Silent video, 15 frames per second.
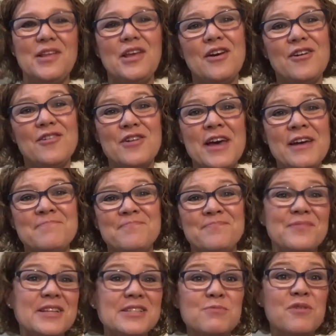Okay,
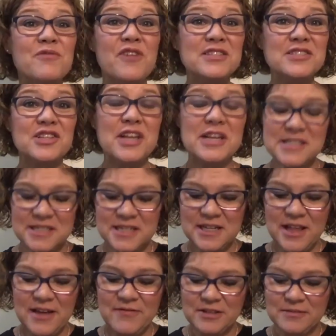let's move on to lesson
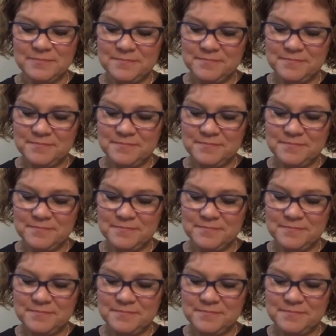11.